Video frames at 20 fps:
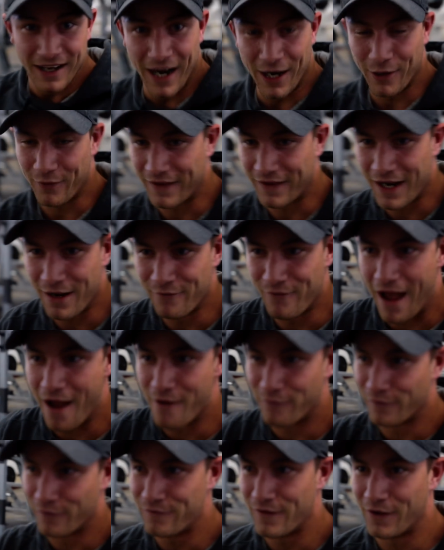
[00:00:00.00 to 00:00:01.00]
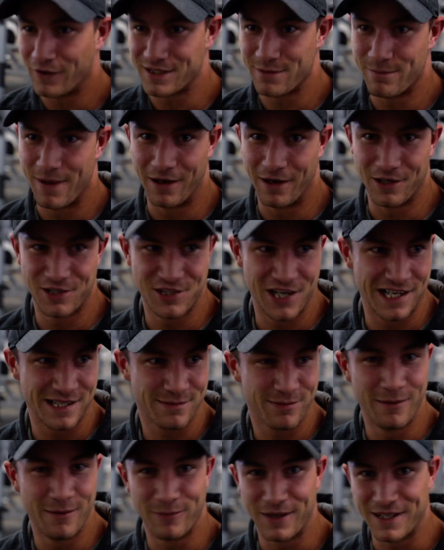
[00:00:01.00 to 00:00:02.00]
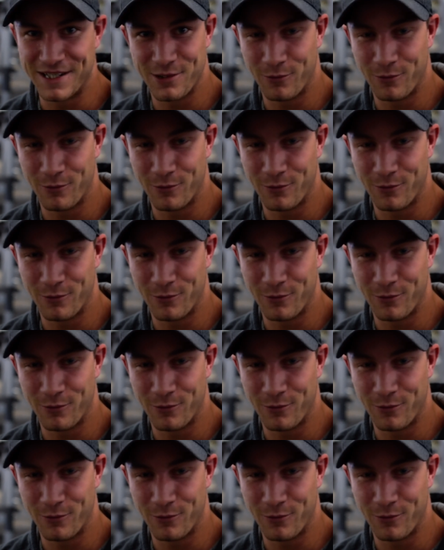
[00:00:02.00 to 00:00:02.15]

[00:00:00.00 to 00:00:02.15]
don't think I've ever felt a better chest bump, I